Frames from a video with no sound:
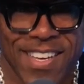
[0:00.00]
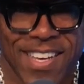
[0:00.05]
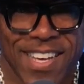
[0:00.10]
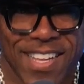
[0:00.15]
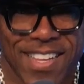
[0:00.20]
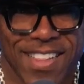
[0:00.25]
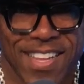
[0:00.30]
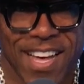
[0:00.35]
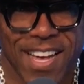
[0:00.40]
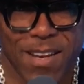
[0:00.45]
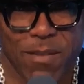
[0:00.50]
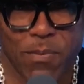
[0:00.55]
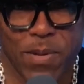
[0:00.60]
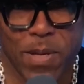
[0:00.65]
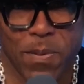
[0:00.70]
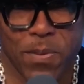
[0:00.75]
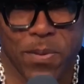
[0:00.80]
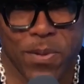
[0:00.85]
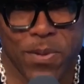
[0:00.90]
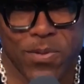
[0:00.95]
a lot of
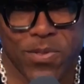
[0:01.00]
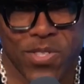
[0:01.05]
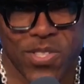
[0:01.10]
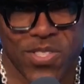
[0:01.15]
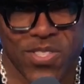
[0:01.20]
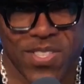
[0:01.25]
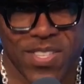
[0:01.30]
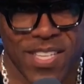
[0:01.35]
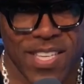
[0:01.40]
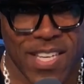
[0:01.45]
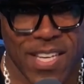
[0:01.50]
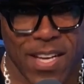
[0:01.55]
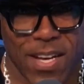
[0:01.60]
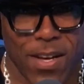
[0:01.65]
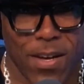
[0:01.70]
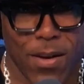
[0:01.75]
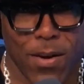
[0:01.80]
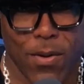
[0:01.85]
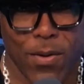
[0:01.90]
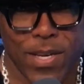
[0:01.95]
people just think, oh,